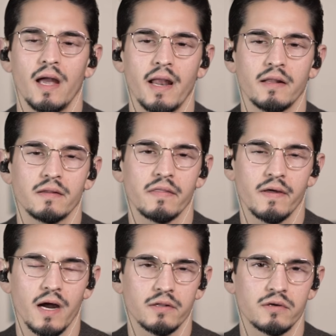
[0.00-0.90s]
and in the
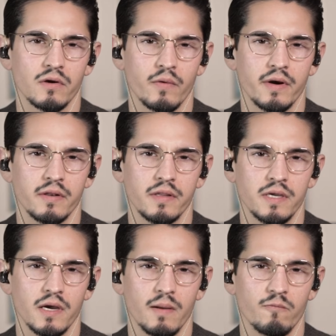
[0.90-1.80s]
thought or in
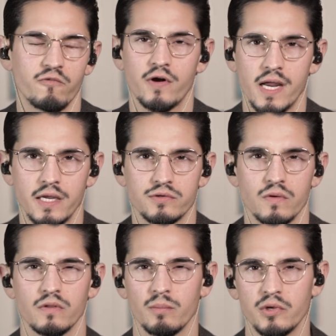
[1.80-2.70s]
the phrase or
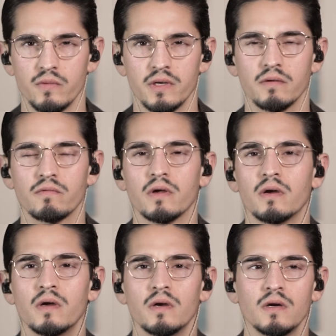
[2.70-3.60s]
in the beauty of
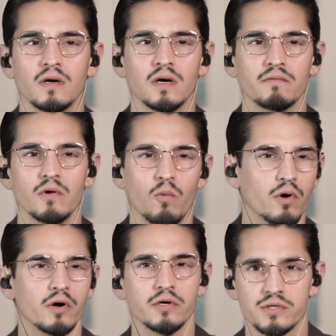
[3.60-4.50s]
the
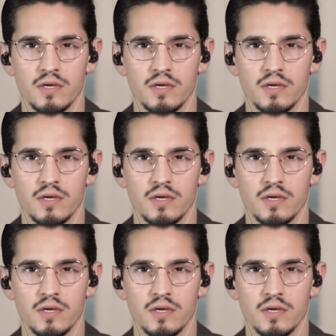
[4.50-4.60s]
words.